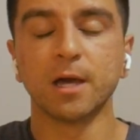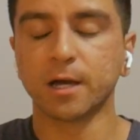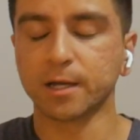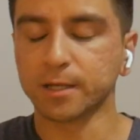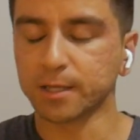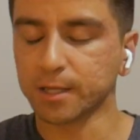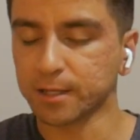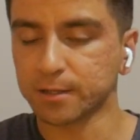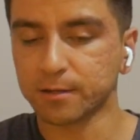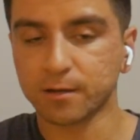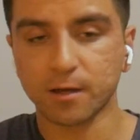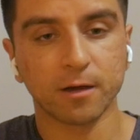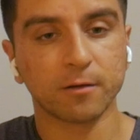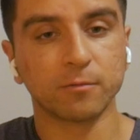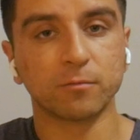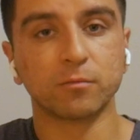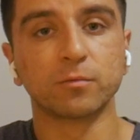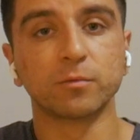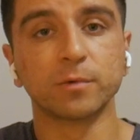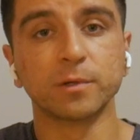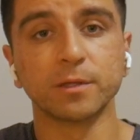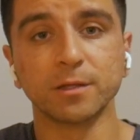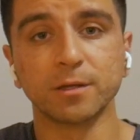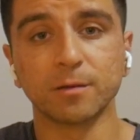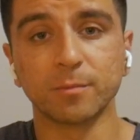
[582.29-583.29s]
Again, I
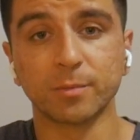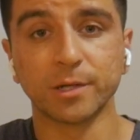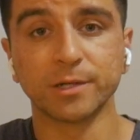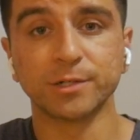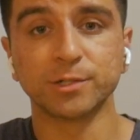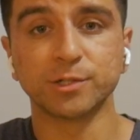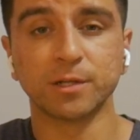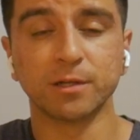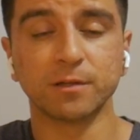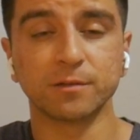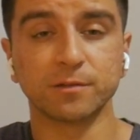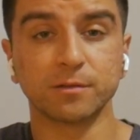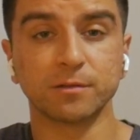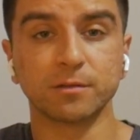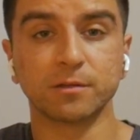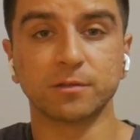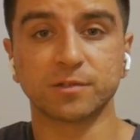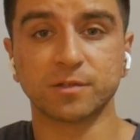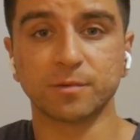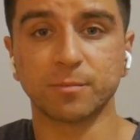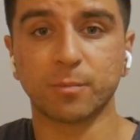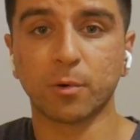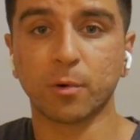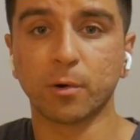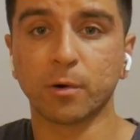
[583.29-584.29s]
really appreciate the
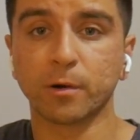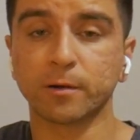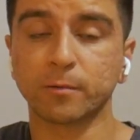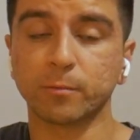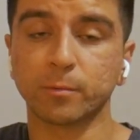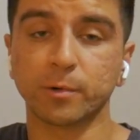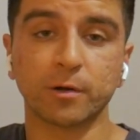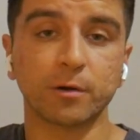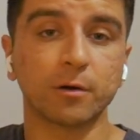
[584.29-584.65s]
support.